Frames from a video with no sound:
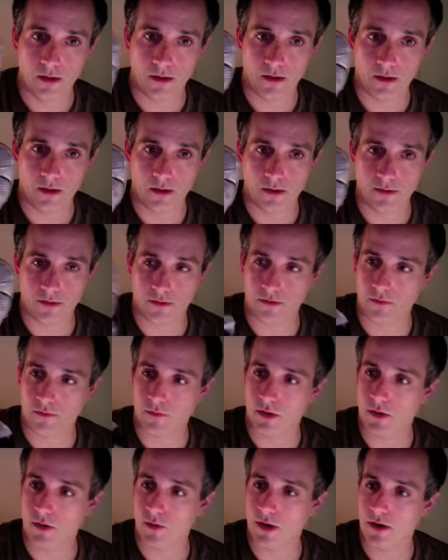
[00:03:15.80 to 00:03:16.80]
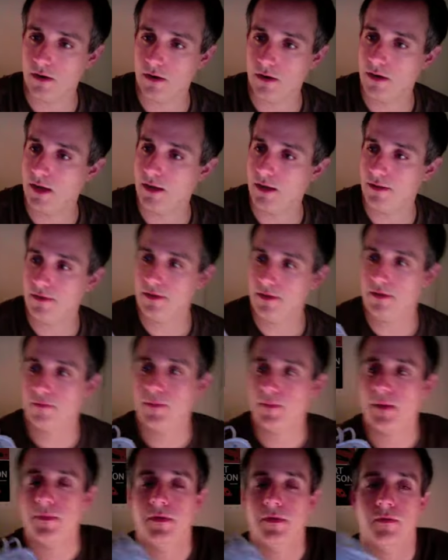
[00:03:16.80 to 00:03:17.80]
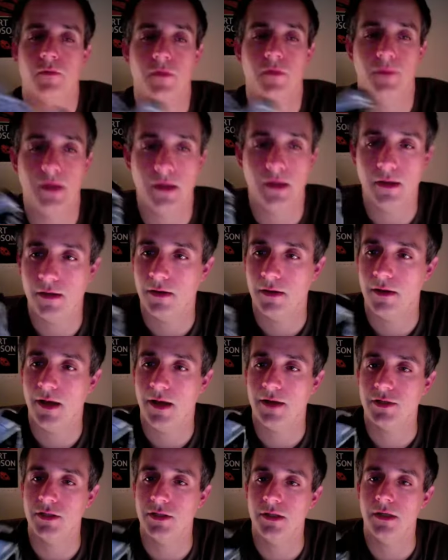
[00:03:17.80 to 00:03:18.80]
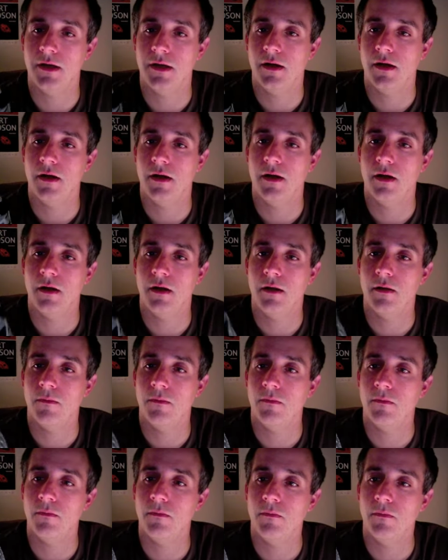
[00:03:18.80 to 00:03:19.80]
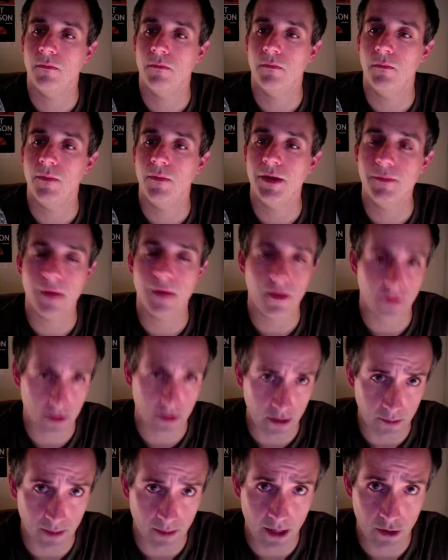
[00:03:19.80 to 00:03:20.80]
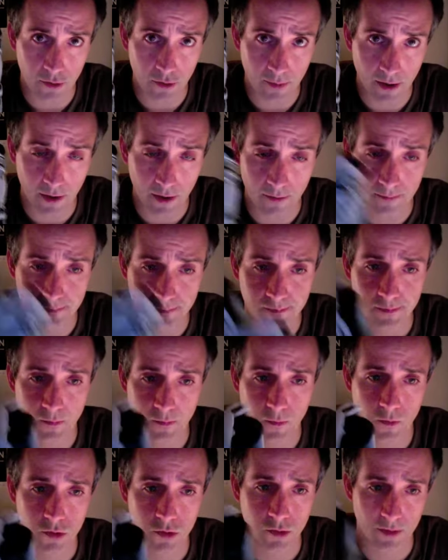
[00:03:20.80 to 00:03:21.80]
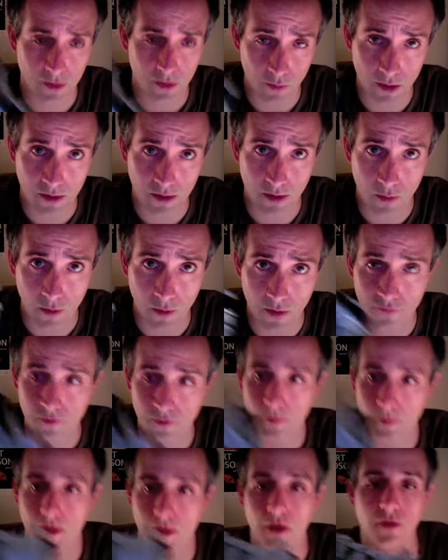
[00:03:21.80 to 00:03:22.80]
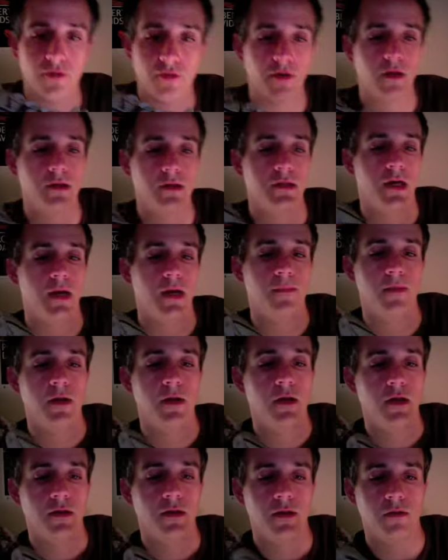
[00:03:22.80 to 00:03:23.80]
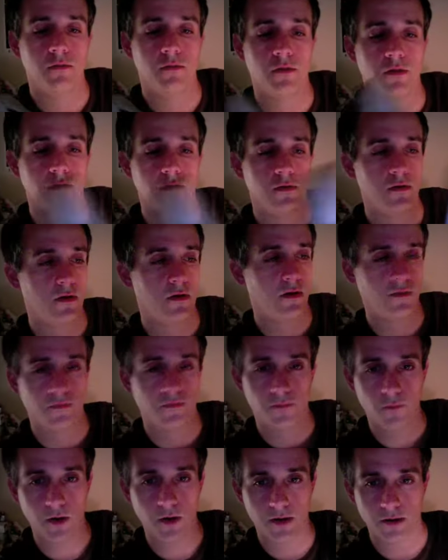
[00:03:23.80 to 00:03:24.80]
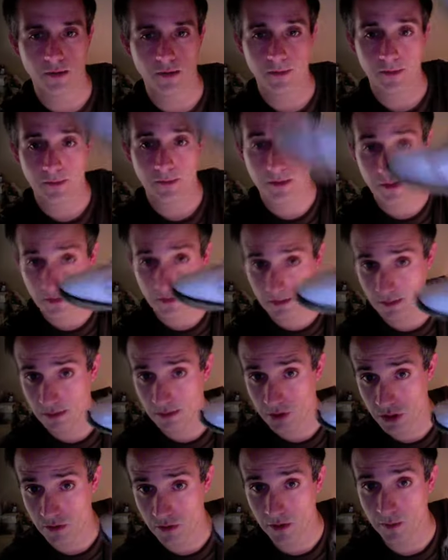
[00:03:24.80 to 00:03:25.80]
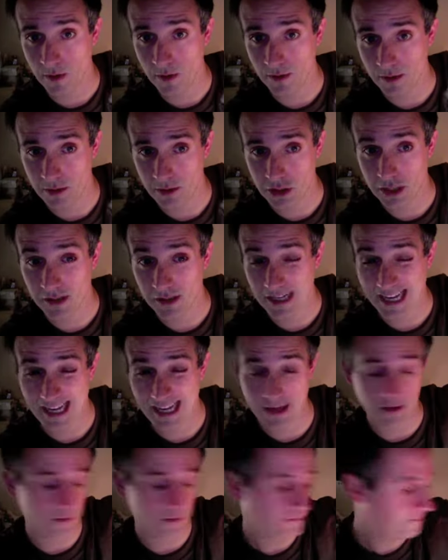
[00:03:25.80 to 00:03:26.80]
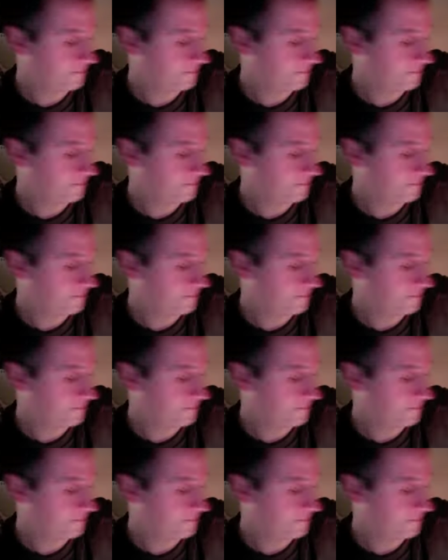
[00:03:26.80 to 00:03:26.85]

uh, this is what I wear. And these puppies will be, actually, um, mid-month I'm going to buy a new pair, which will be the ones I wear for marathon time. These ones are kind of wearing it a bit, but this is the shoe I wear, the Gel Kayano.